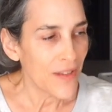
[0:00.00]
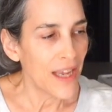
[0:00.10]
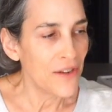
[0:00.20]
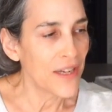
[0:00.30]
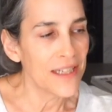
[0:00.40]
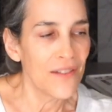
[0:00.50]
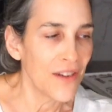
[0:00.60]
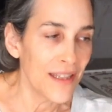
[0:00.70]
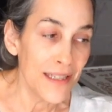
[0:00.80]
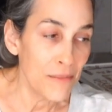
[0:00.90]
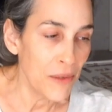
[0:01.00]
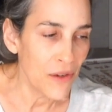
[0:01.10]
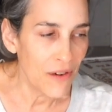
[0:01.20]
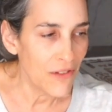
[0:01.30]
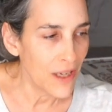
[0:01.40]
And you get to look at these
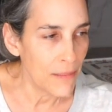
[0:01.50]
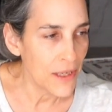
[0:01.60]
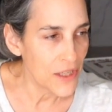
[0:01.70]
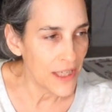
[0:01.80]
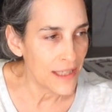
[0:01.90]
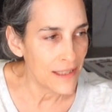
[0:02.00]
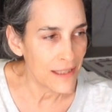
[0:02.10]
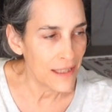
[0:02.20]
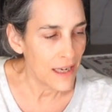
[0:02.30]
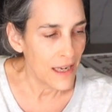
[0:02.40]
beautiful images.